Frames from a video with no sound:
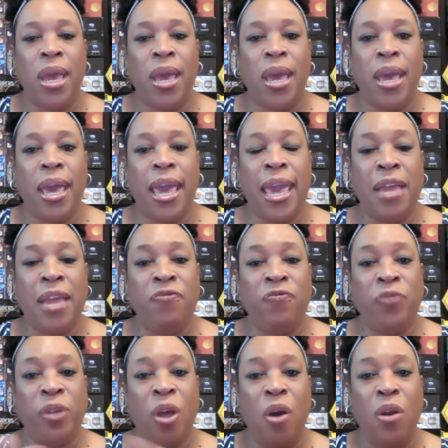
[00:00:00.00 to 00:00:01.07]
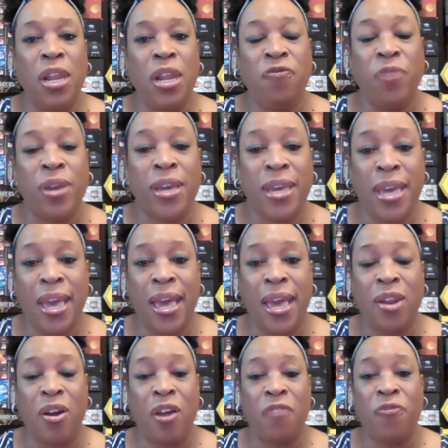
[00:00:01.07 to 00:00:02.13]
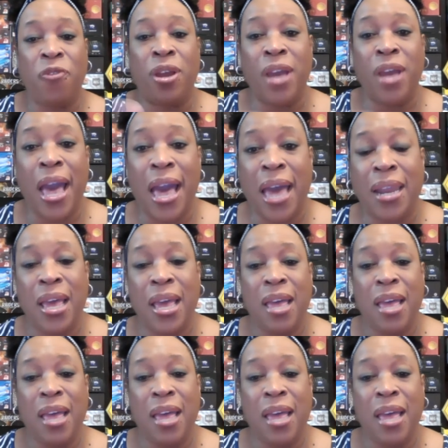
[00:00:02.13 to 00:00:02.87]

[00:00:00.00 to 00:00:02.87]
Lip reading: and totally forget or forgot